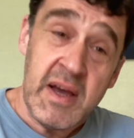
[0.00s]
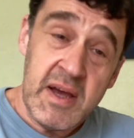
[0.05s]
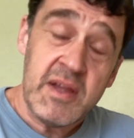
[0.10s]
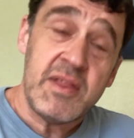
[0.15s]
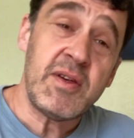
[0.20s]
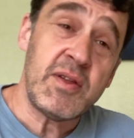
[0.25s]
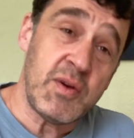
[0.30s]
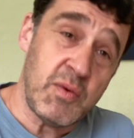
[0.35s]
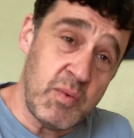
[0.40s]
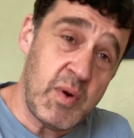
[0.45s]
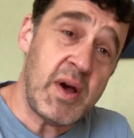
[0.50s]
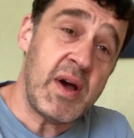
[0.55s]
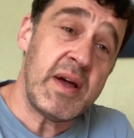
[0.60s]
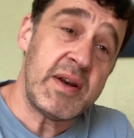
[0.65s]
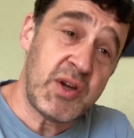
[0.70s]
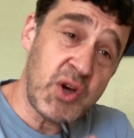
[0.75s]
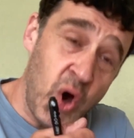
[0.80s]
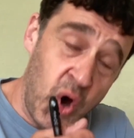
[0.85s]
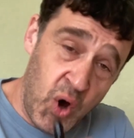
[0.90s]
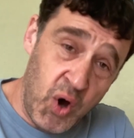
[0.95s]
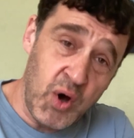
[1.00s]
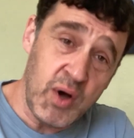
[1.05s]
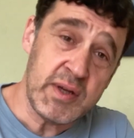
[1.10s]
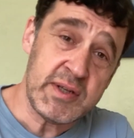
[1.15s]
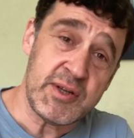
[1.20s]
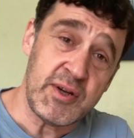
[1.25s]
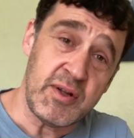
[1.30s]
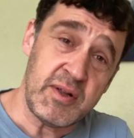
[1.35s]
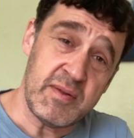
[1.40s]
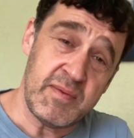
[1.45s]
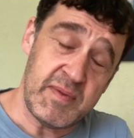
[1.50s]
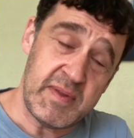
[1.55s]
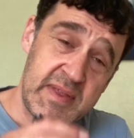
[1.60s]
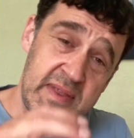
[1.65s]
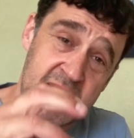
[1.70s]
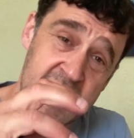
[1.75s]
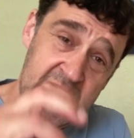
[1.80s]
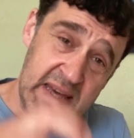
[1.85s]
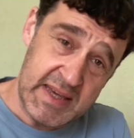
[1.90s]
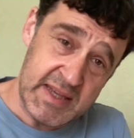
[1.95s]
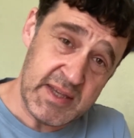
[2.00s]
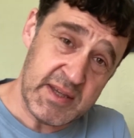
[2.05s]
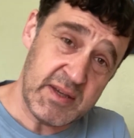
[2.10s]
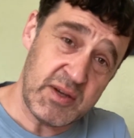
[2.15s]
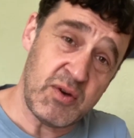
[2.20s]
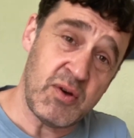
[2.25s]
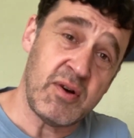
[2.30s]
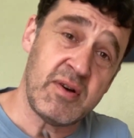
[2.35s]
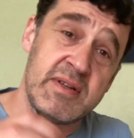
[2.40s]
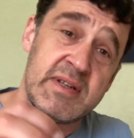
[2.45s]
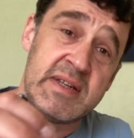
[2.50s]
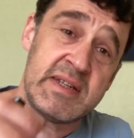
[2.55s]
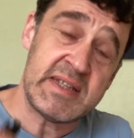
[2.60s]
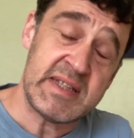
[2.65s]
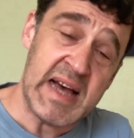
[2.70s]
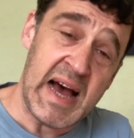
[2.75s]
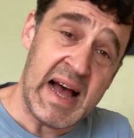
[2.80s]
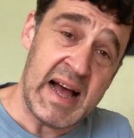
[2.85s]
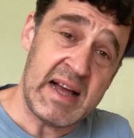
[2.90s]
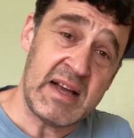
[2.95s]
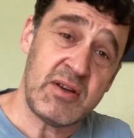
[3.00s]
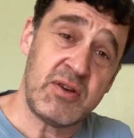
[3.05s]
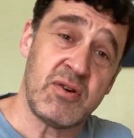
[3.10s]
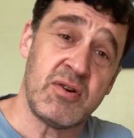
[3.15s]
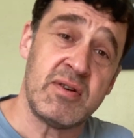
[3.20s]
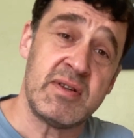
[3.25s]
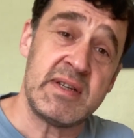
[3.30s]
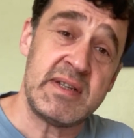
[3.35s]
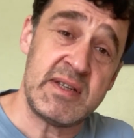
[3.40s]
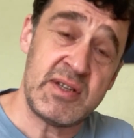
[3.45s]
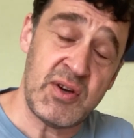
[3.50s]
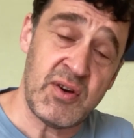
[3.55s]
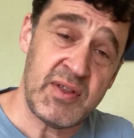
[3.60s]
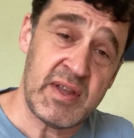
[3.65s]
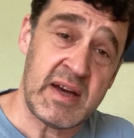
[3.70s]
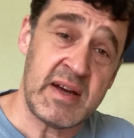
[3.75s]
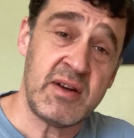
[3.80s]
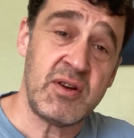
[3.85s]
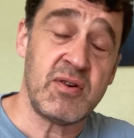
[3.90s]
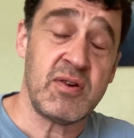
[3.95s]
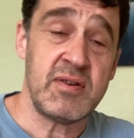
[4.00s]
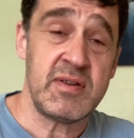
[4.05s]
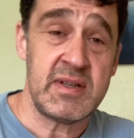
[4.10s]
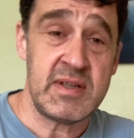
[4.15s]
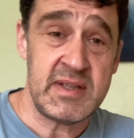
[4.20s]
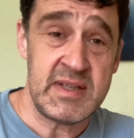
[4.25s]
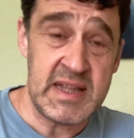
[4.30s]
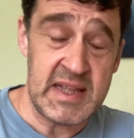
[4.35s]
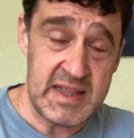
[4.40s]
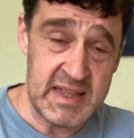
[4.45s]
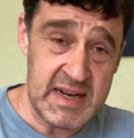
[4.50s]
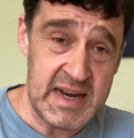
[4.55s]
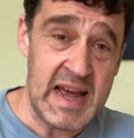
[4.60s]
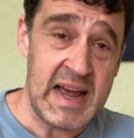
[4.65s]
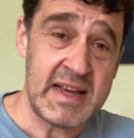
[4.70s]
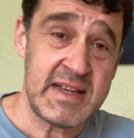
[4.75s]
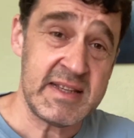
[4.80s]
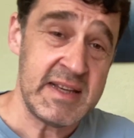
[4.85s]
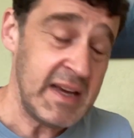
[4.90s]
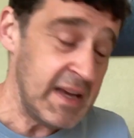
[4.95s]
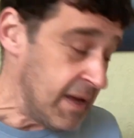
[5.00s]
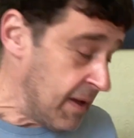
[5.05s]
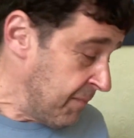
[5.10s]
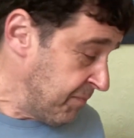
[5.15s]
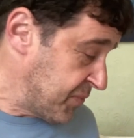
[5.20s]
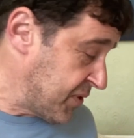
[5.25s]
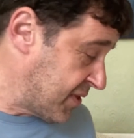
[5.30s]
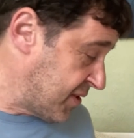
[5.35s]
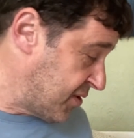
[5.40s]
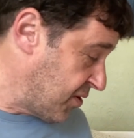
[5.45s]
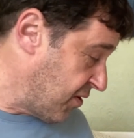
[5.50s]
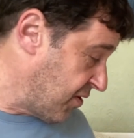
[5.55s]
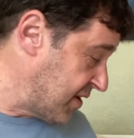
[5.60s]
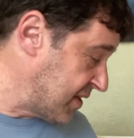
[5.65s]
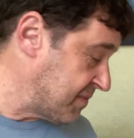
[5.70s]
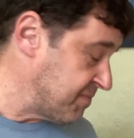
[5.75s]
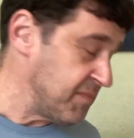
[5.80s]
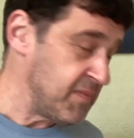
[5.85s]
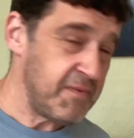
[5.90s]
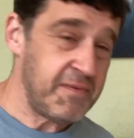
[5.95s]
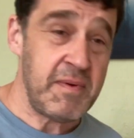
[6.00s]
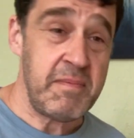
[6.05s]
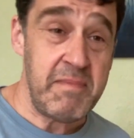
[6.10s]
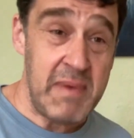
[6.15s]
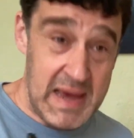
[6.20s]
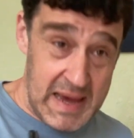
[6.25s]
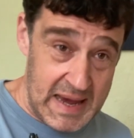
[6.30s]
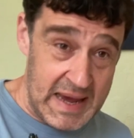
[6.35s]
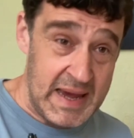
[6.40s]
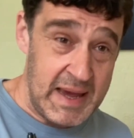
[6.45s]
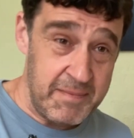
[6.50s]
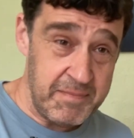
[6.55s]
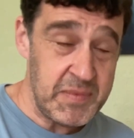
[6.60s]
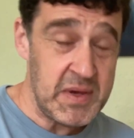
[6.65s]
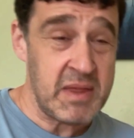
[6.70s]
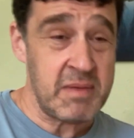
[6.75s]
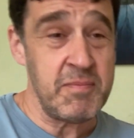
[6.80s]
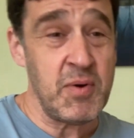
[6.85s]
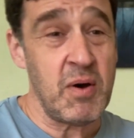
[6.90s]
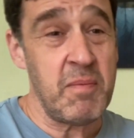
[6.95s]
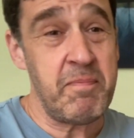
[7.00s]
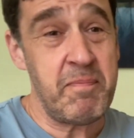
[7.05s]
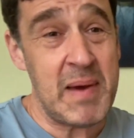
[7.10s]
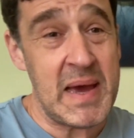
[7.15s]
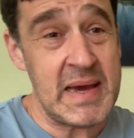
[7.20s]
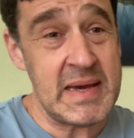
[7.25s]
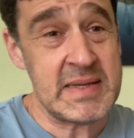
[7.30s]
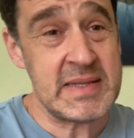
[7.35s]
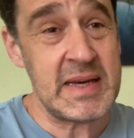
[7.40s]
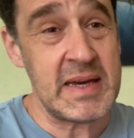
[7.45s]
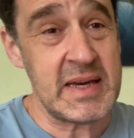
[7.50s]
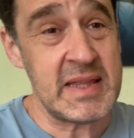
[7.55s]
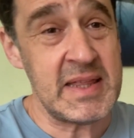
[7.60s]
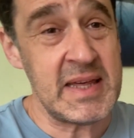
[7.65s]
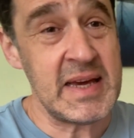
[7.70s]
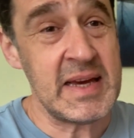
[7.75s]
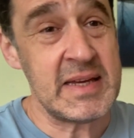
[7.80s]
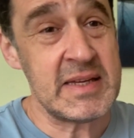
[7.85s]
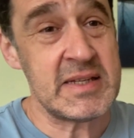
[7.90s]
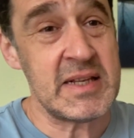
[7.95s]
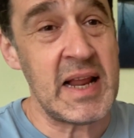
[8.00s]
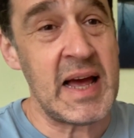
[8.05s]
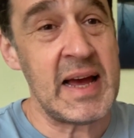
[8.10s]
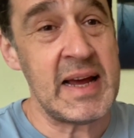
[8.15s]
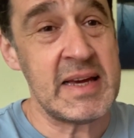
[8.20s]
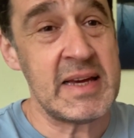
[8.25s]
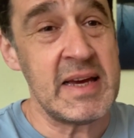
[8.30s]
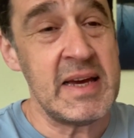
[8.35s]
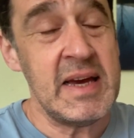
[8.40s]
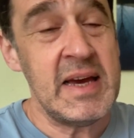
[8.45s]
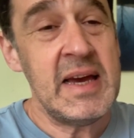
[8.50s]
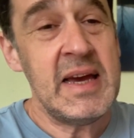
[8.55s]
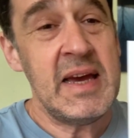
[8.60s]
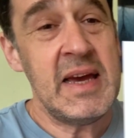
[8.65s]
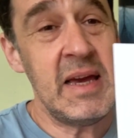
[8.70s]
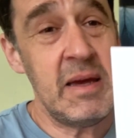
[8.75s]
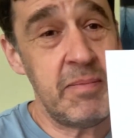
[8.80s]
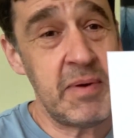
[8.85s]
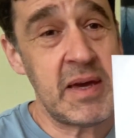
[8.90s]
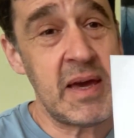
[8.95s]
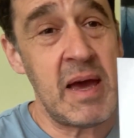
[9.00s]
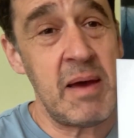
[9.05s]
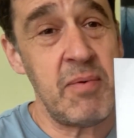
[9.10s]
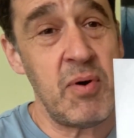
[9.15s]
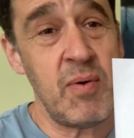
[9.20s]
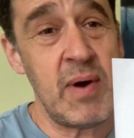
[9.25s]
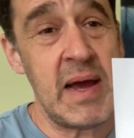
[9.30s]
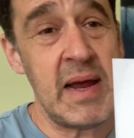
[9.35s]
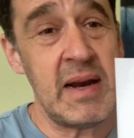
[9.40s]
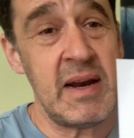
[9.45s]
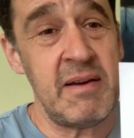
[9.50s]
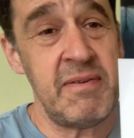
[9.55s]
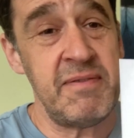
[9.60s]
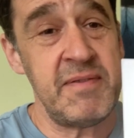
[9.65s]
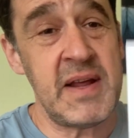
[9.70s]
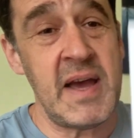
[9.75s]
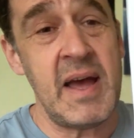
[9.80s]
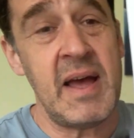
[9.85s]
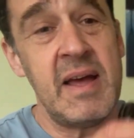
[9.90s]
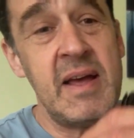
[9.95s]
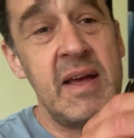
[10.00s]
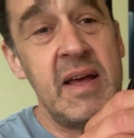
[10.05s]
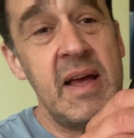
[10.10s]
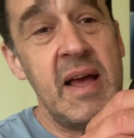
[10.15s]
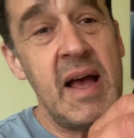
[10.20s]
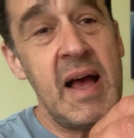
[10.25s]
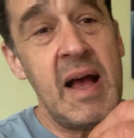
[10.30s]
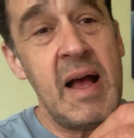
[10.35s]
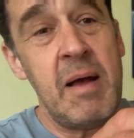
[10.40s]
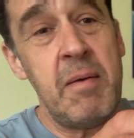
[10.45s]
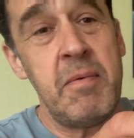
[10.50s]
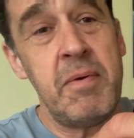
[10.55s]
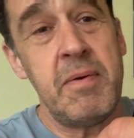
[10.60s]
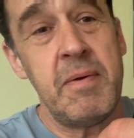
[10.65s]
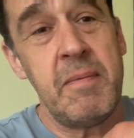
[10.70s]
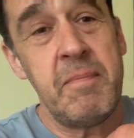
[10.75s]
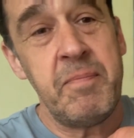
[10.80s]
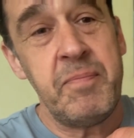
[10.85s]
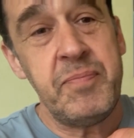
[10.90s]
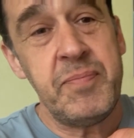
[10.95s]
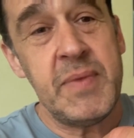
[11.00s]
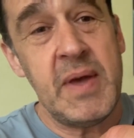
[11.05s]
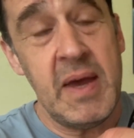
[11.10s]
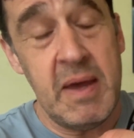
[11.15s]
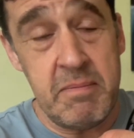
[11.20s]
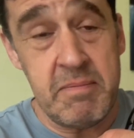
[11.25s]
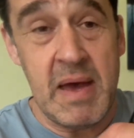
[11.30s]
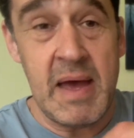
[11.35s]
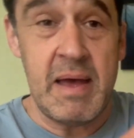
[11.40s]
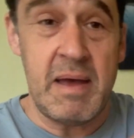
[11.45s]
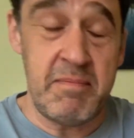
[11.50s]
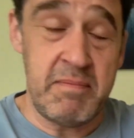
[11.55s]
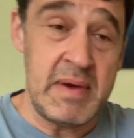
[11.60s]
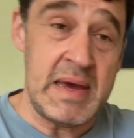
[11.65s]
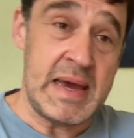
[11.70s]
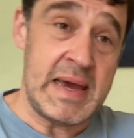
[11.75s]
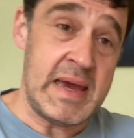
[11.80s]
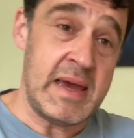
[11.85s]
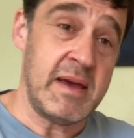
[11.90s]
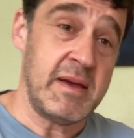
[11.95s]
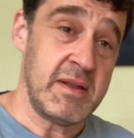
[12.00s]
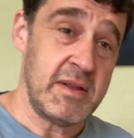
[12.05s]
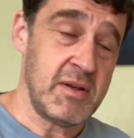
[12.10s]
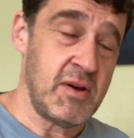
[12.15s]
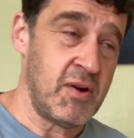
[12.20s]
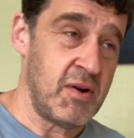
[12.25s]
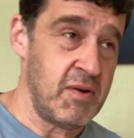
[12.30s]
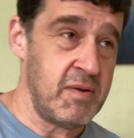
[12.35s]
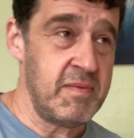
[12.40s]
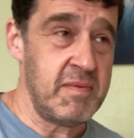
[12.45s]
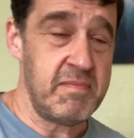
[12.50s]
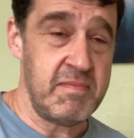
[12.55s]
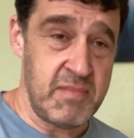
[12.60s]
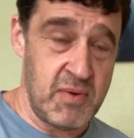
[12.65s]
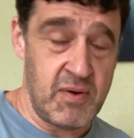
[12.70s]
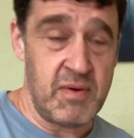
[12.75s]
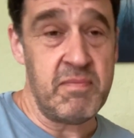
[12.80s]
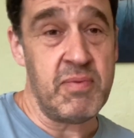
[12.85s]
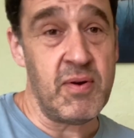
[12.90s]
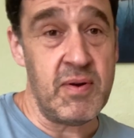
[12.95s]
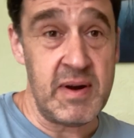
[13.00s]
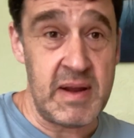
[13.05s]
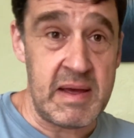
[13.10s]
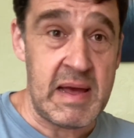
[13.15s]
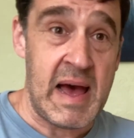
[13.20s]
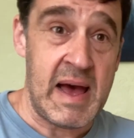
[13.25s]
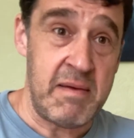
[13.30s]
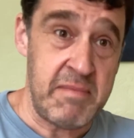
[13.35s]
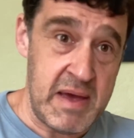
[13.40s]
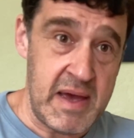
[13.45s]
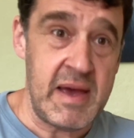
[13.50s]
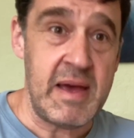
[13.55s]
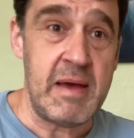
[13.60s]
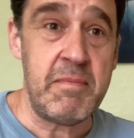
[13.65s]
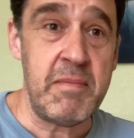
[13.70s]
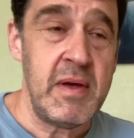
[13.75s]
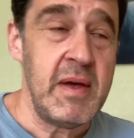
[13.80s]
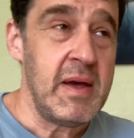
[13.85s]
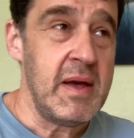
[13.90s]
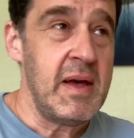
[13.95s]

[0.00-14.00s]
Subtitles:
There's a word, causal. This causes that, causes the other, causes the next. The stories, for me, is more basic things like he became a weightlifter, he met me, or more importantly, I met him.